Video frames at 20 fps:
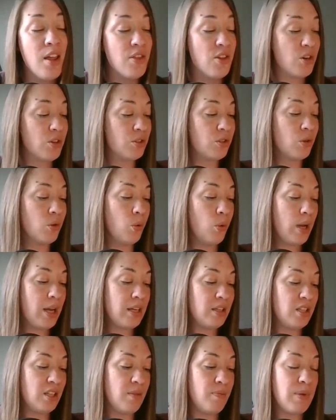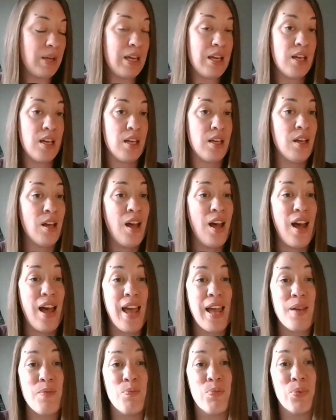There's going to be
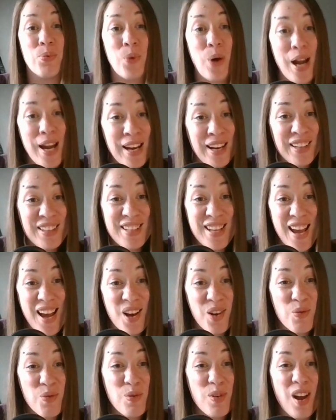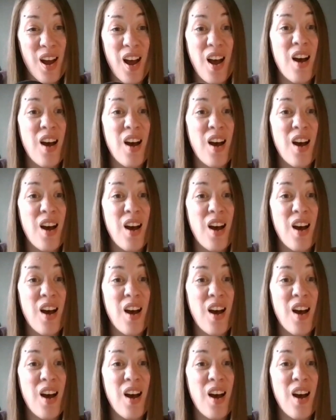a breakdown